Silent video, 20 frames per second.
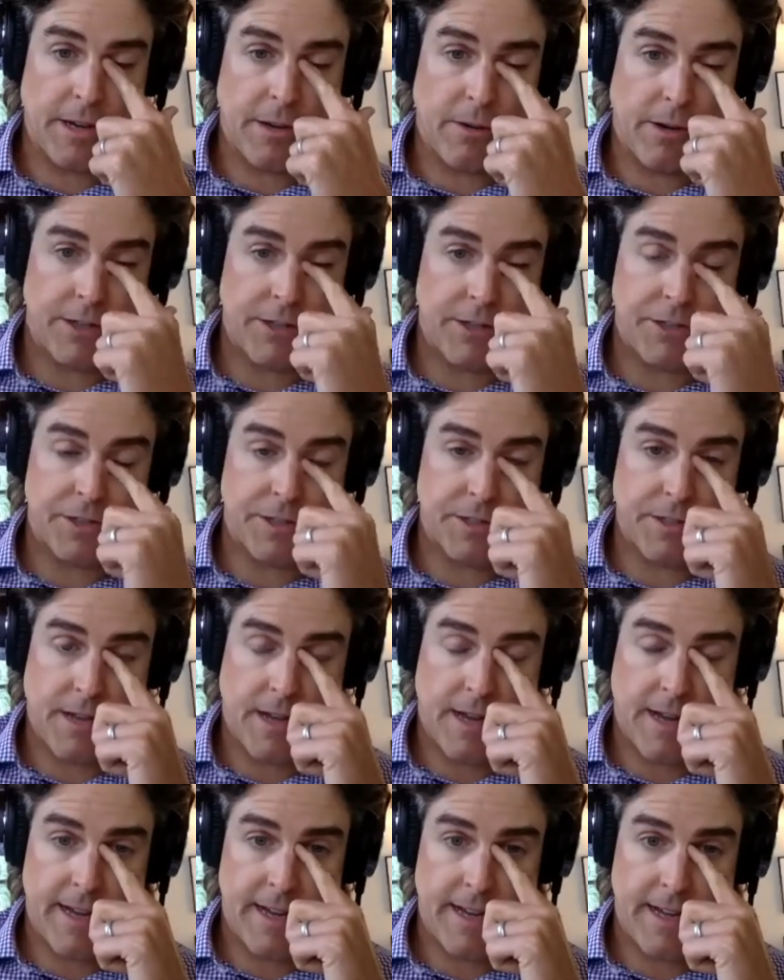question.
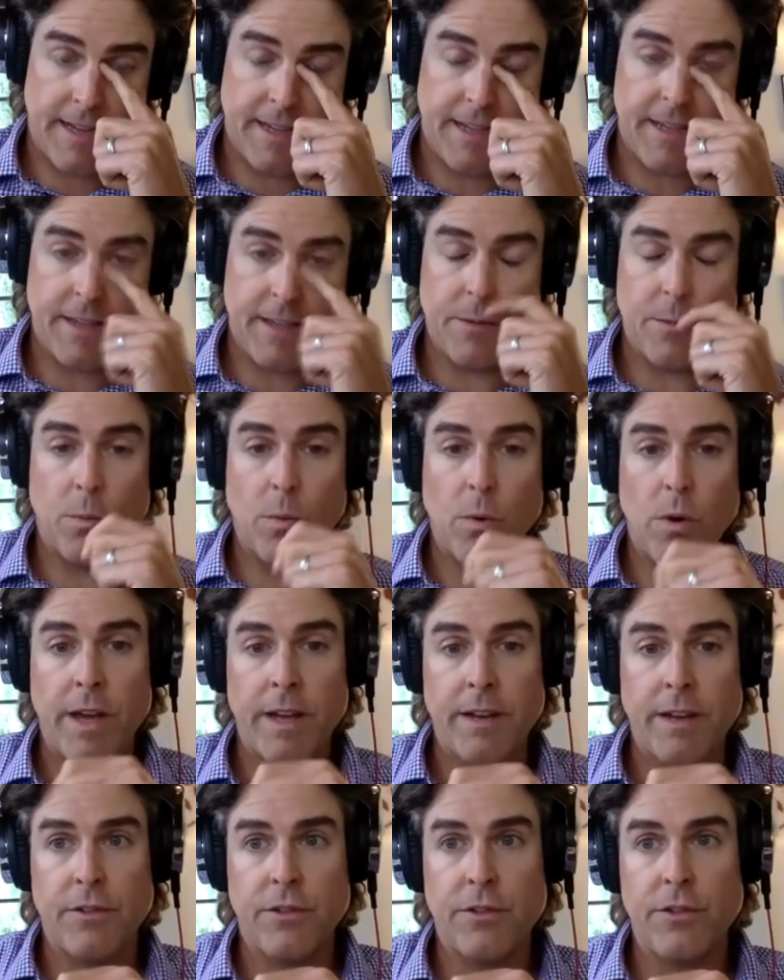I
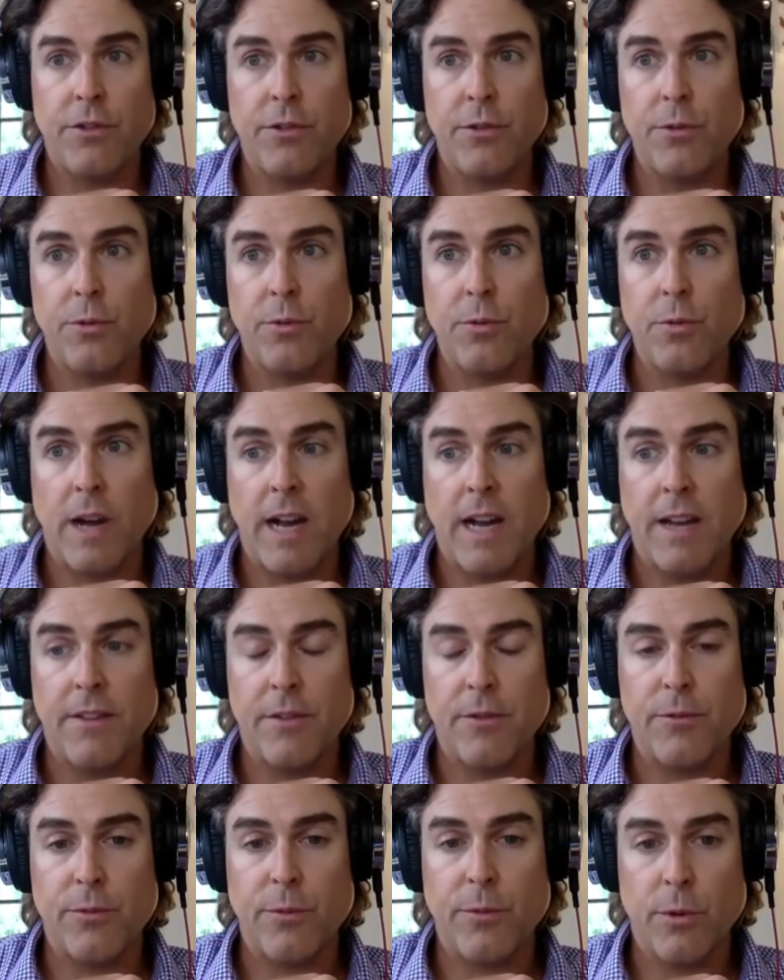went to, I had
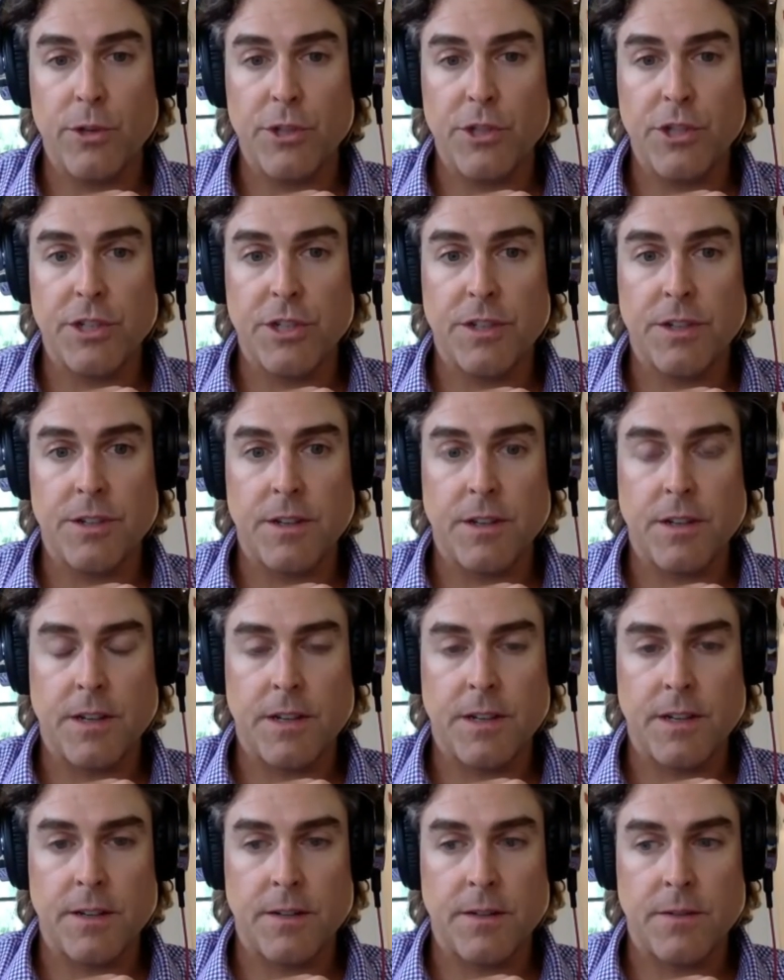the fortune
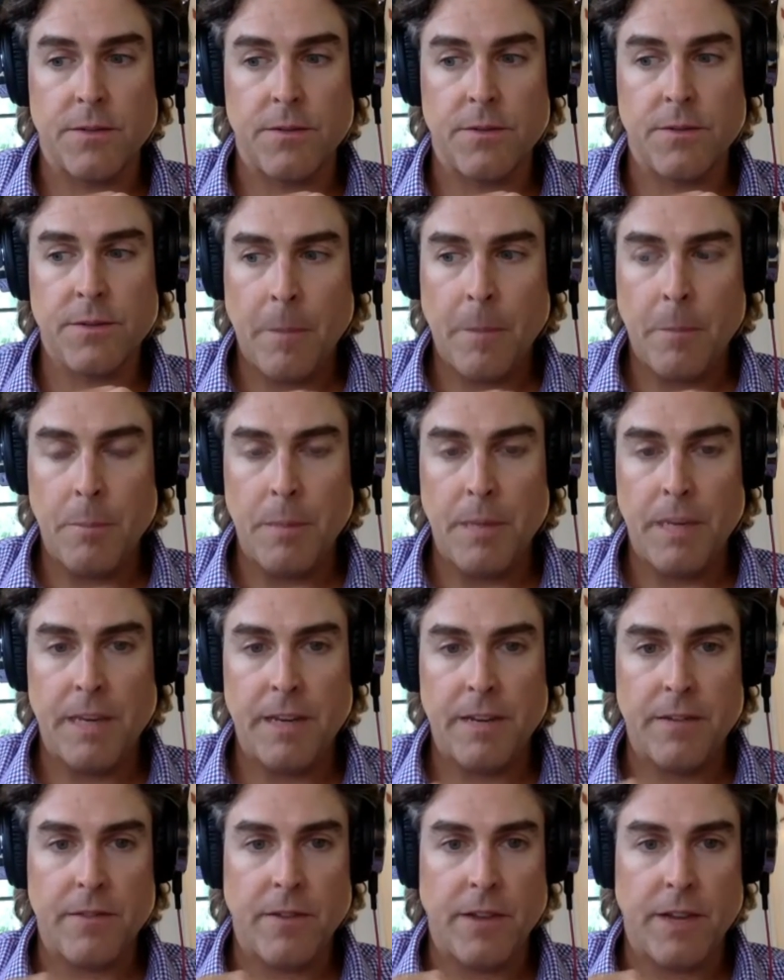of being
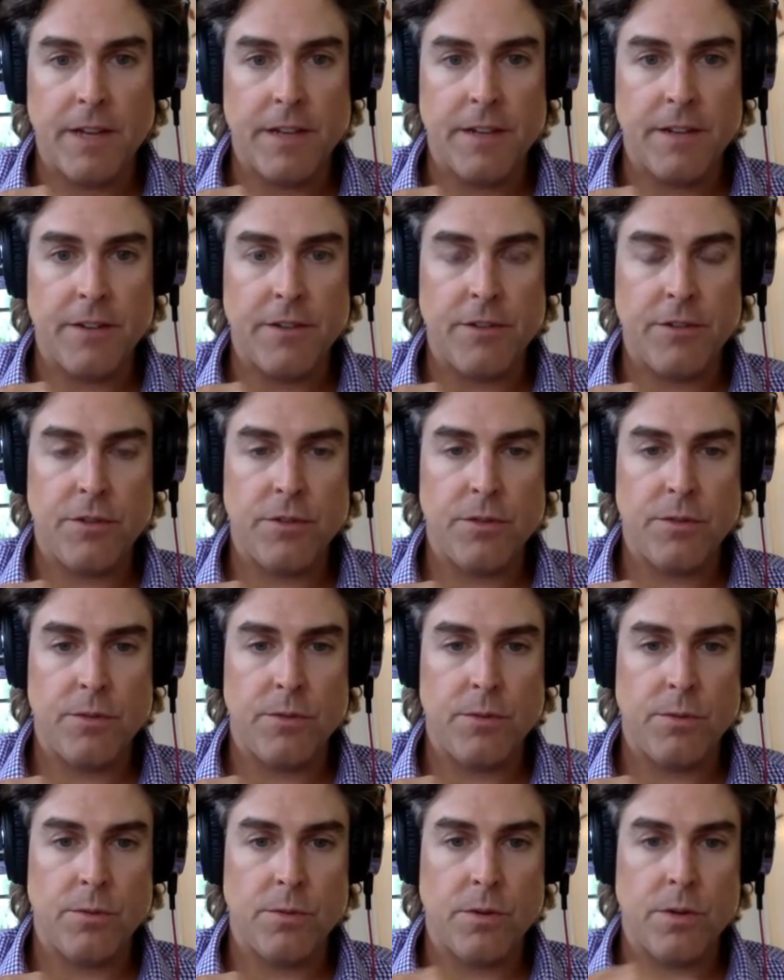invited
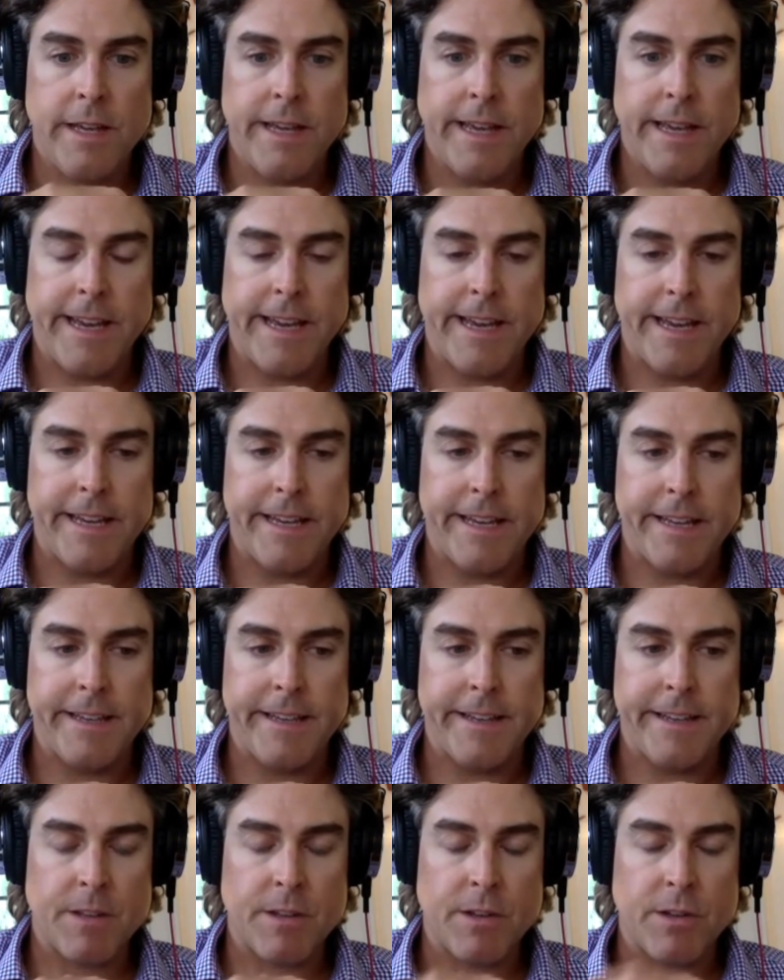to
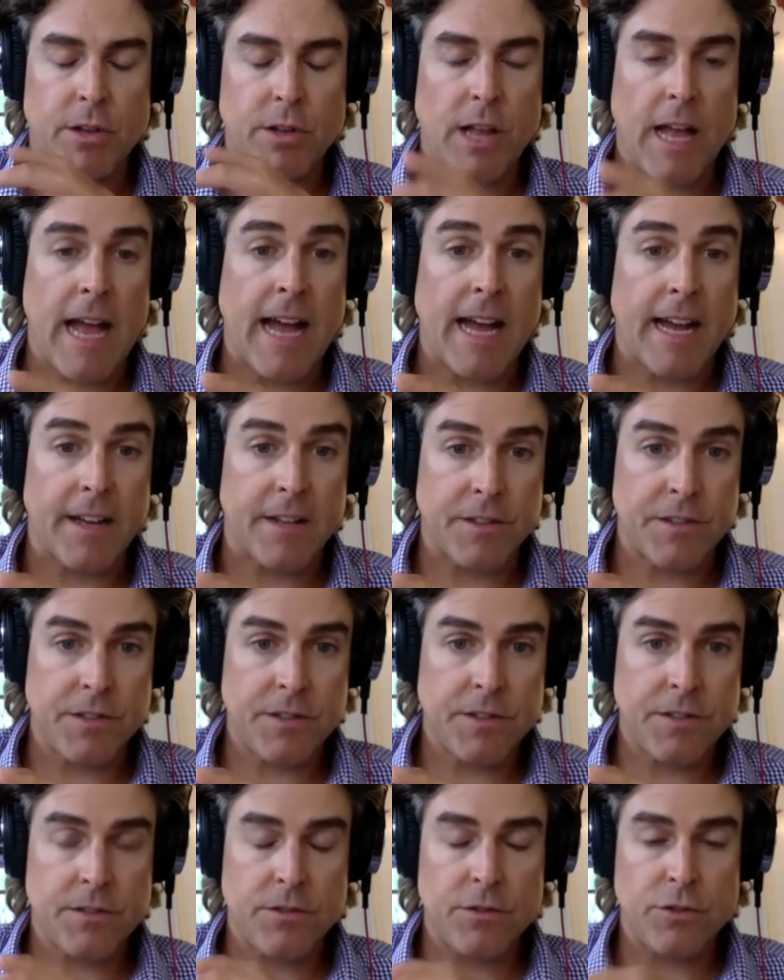a
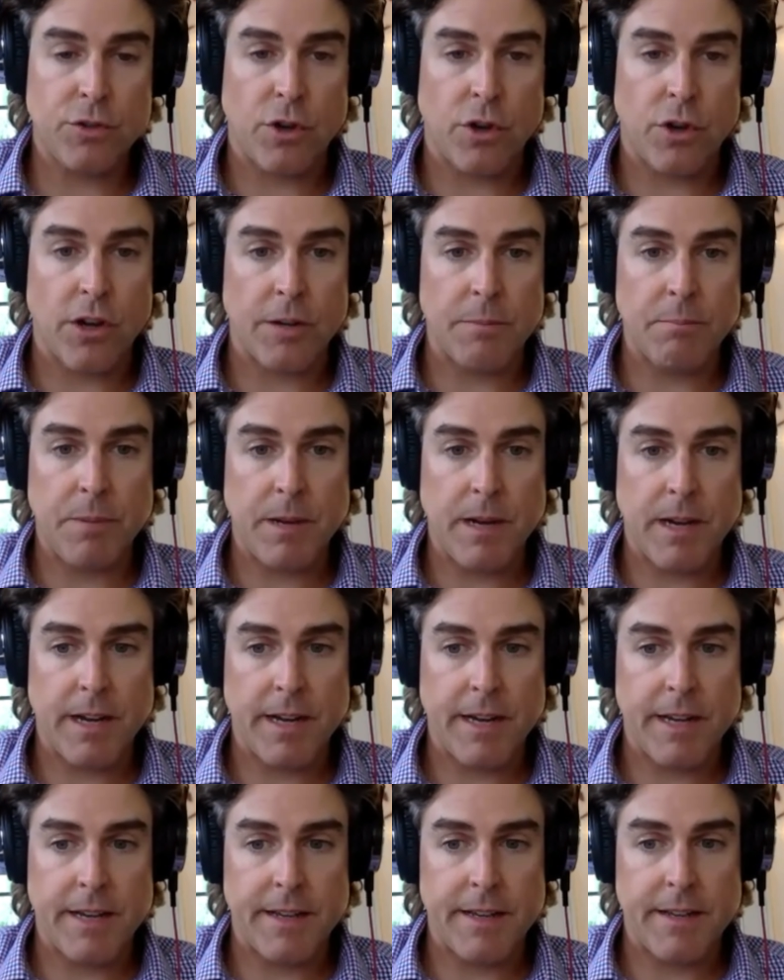class taught
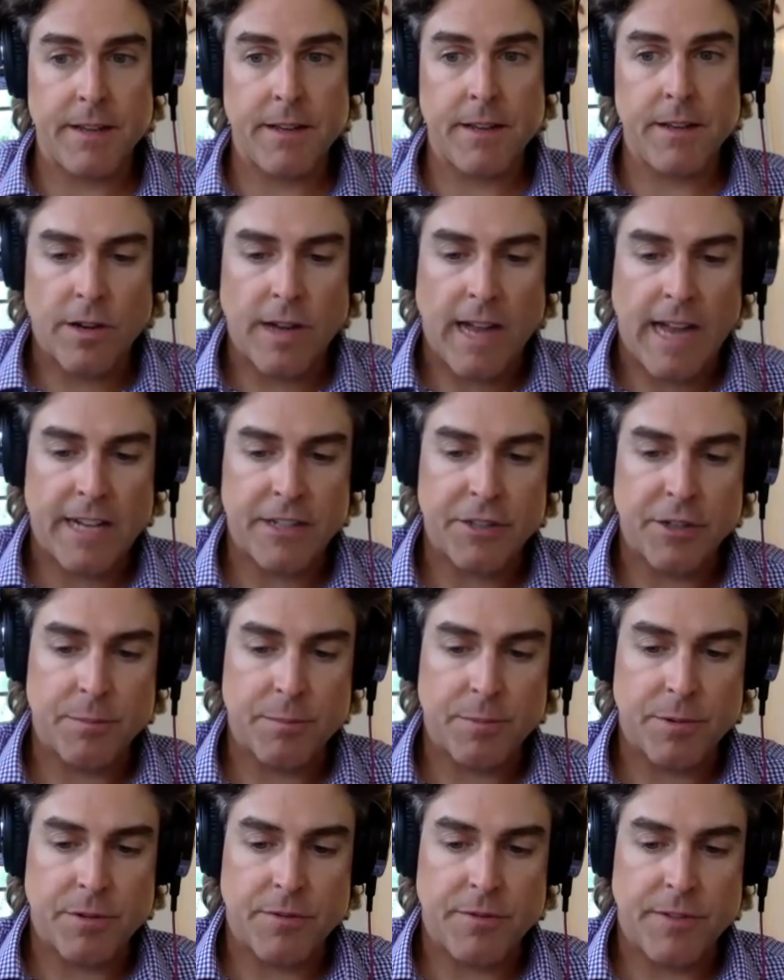by adjunct
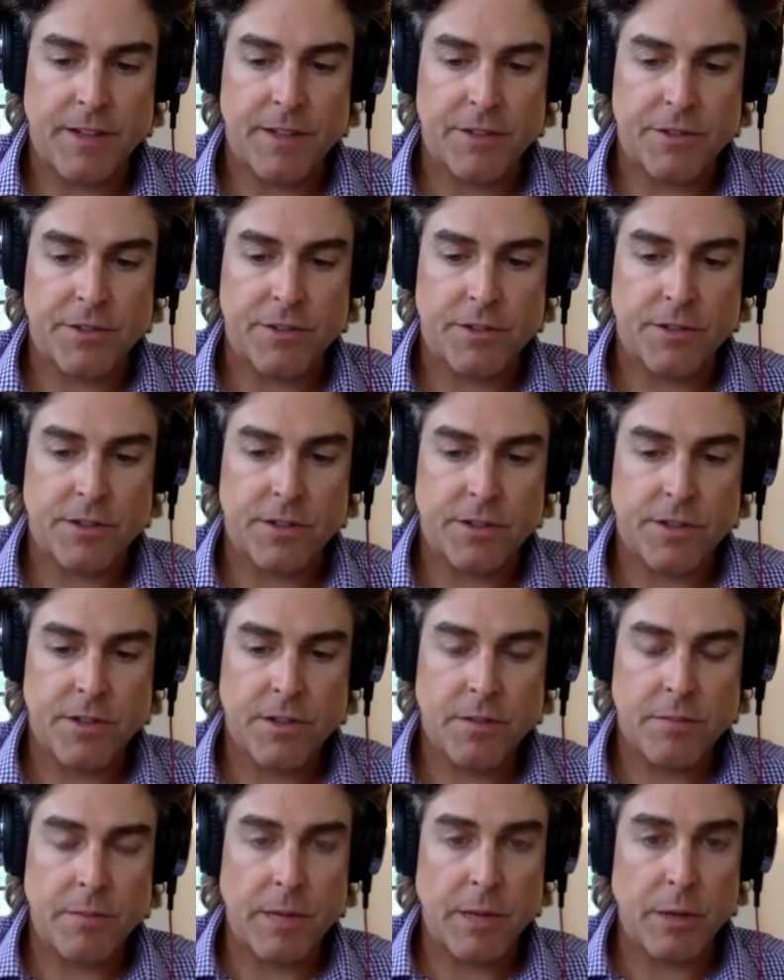professor
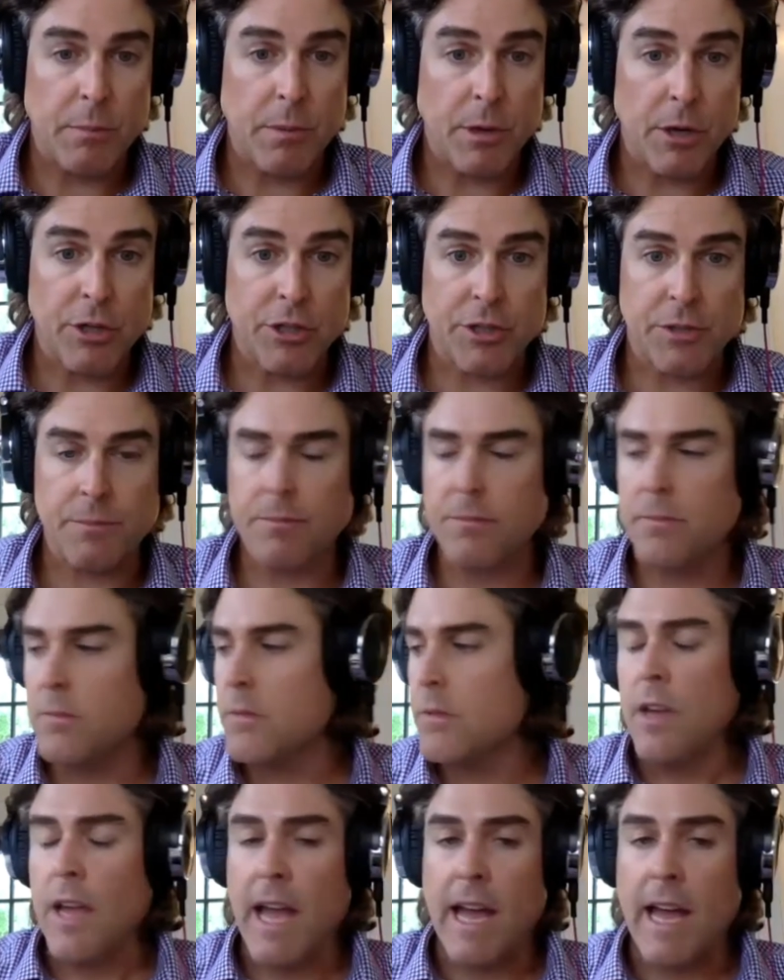Michael Burcham
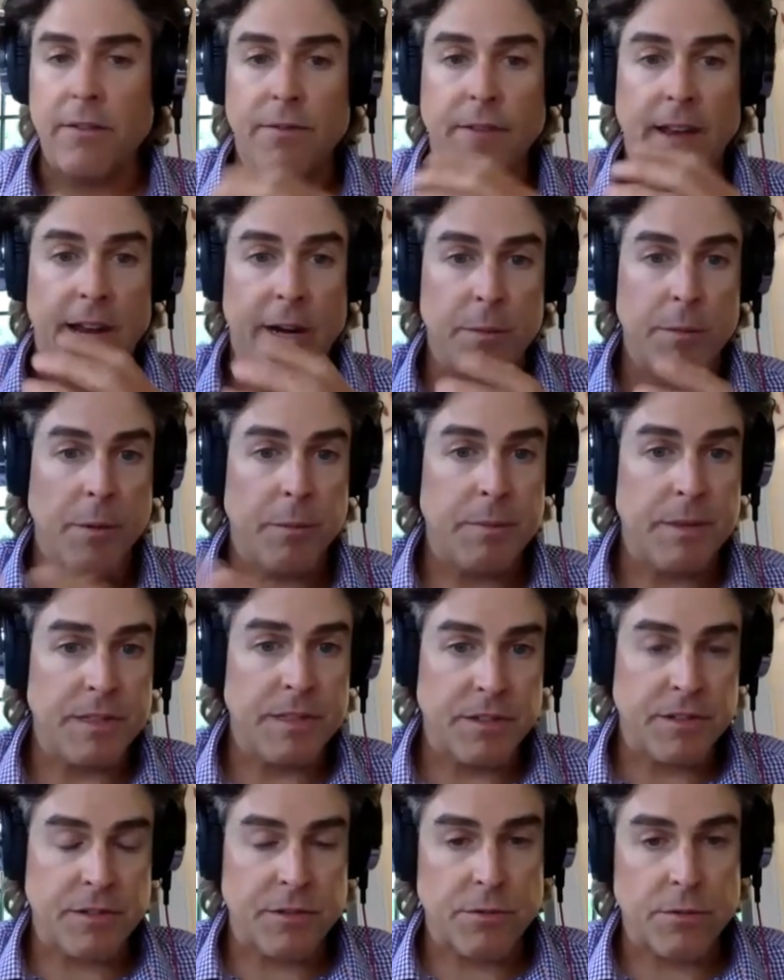at Vanderbilt
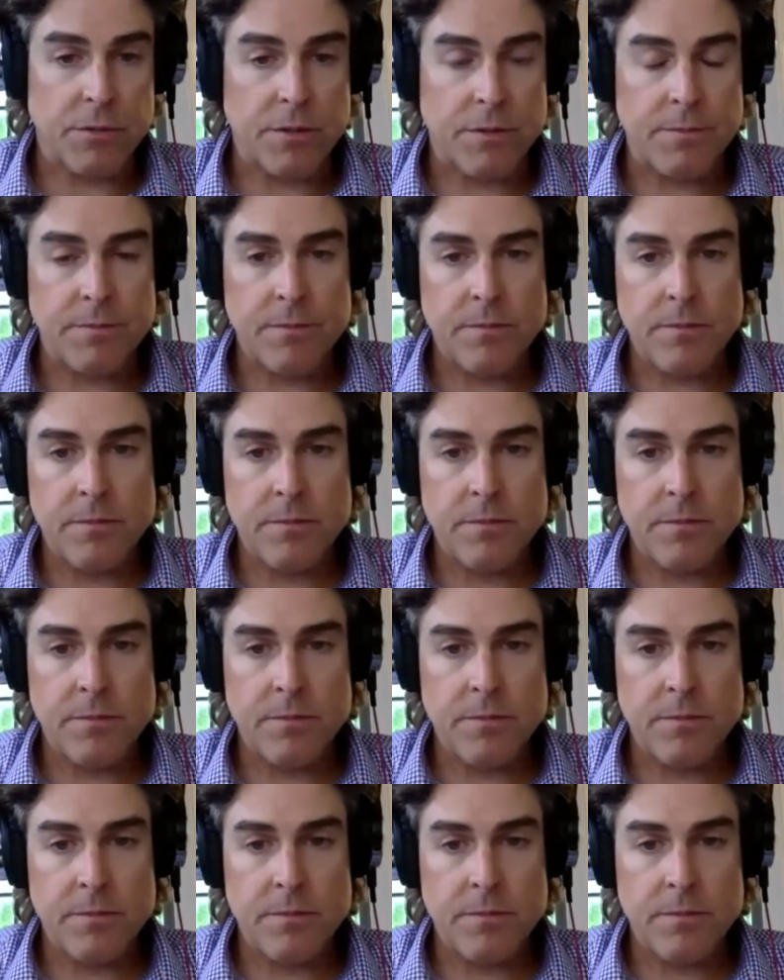Business School